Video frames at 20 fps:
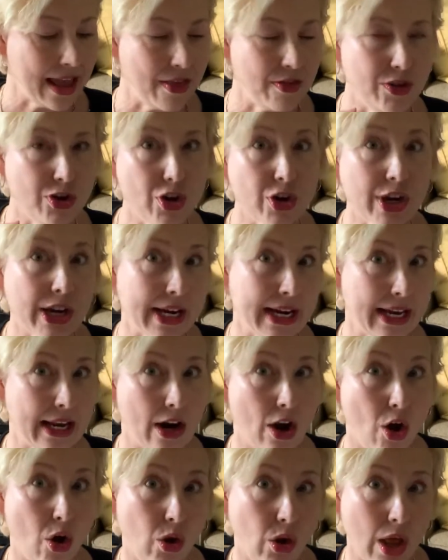you're gonna get a
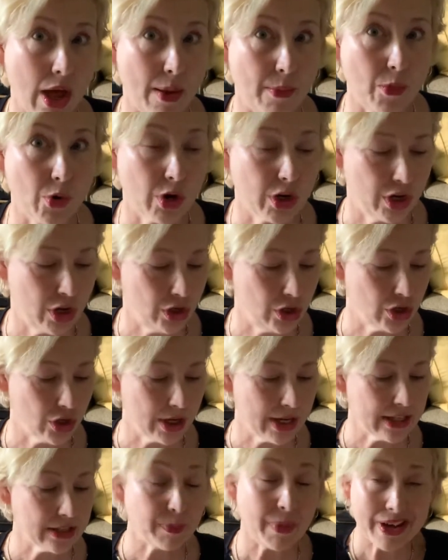whole lot more
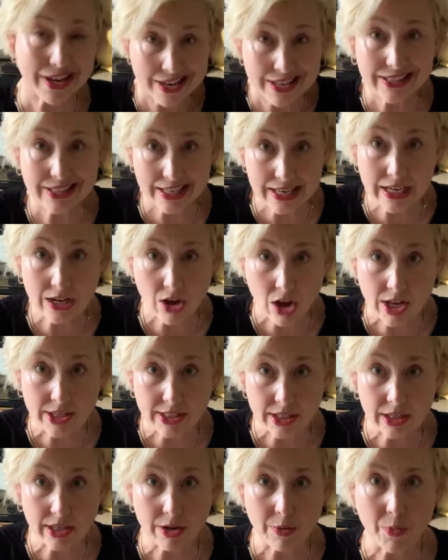nutrients, but it's gonna cost
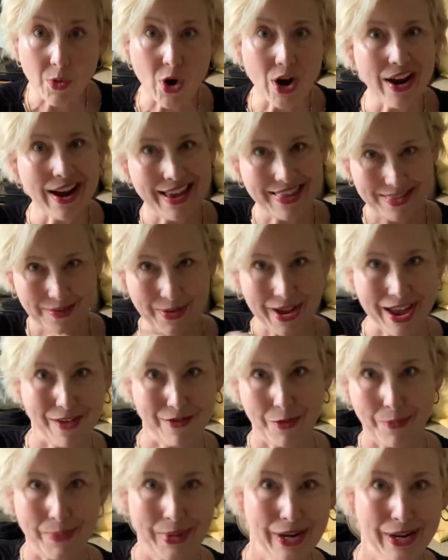a little more. And then we have
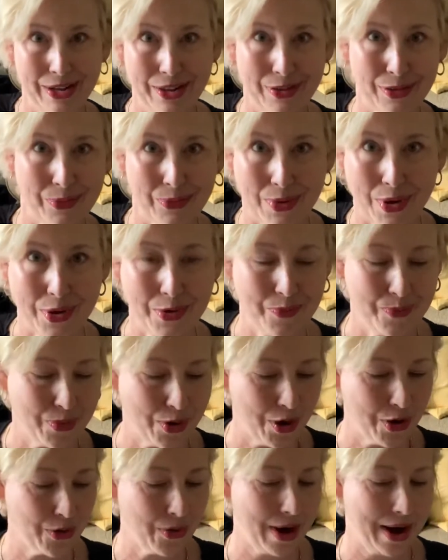a middle of the road
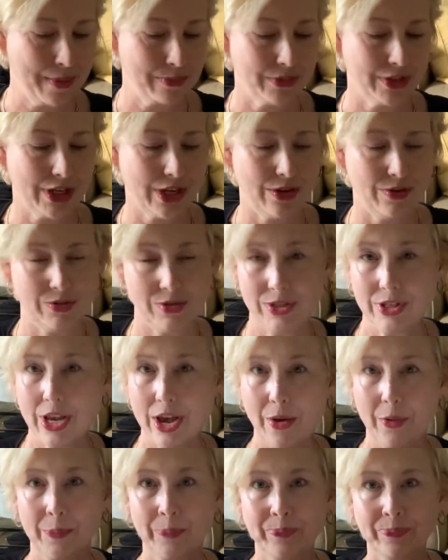program too.
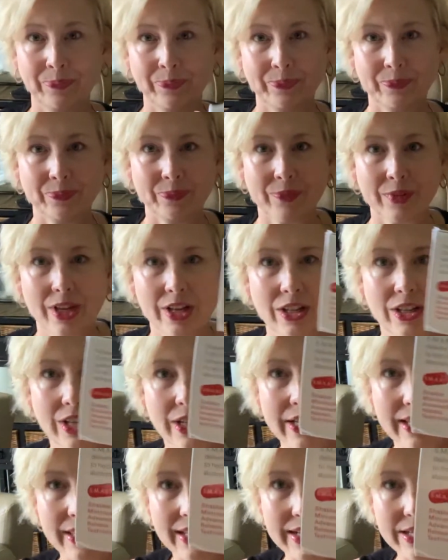So look
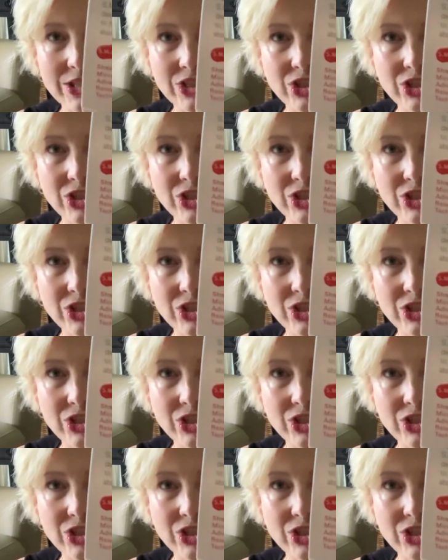at this,